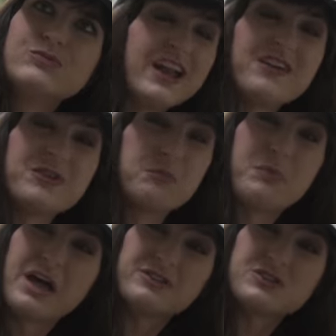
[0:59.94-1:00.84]
I never had
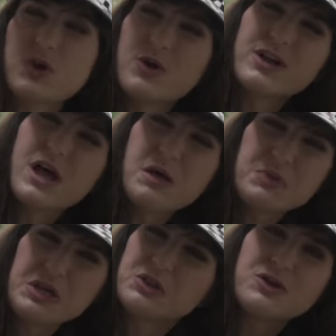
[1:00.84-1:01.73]
pets growing
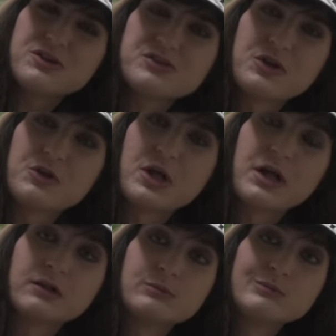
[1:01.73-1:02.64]
up either, so
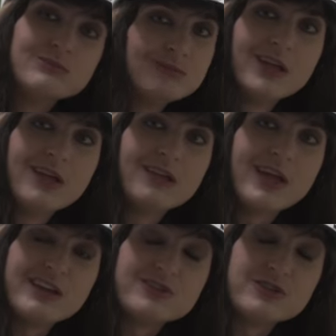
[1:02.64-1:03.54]
like
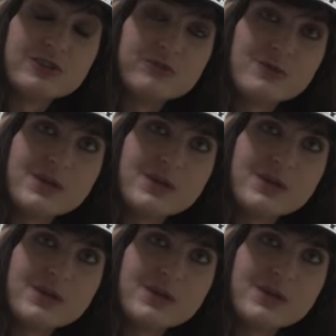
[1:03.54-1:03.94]
that's new for